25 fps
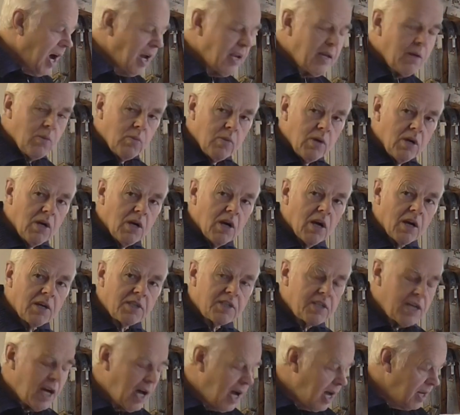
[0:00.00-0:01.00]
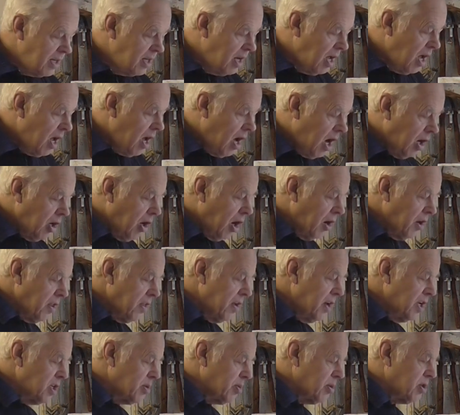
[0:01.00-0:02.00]
and it worked. And a lot
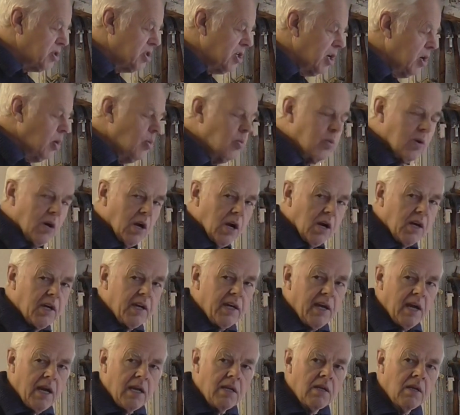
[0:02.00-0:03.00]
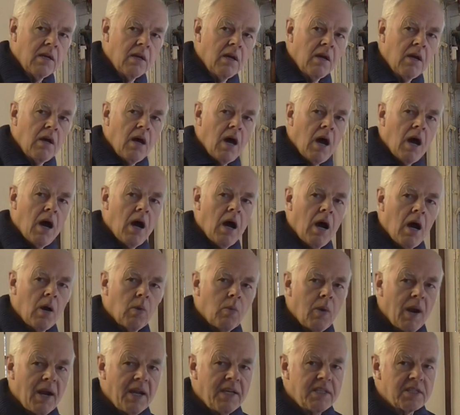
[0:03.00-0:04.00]
of these were still working
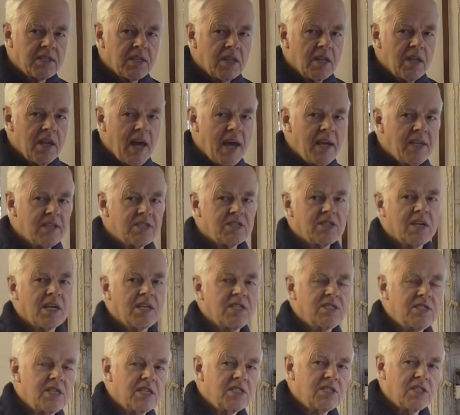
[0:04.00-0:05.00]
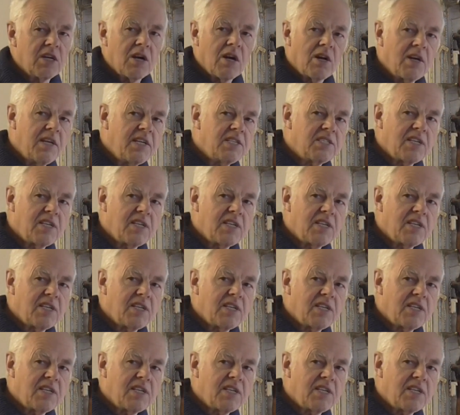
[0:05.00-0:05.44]
well into the late 60s and early